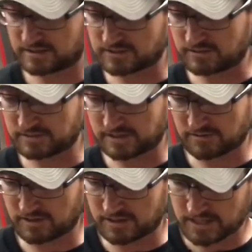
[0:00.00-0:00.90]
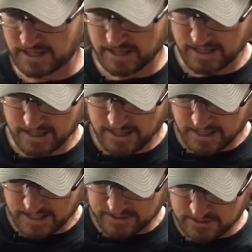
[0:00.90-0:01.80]
its own later on.
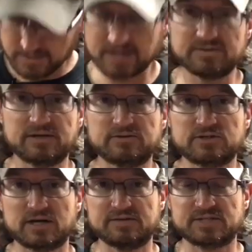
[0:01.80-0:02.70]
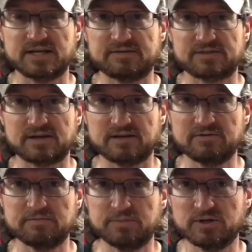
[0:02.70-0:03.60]
I do have another drive shaft that I
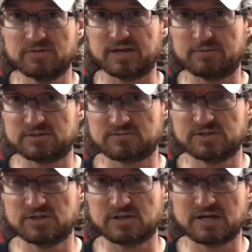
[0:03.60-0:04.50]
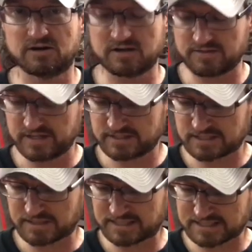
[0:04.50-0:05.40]
rebuilt that was originally on this.
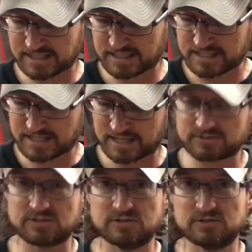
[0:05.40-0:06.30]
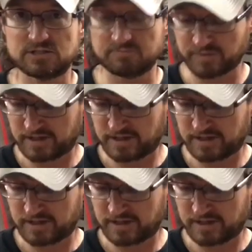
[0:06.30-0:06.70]
So I decided not to use it.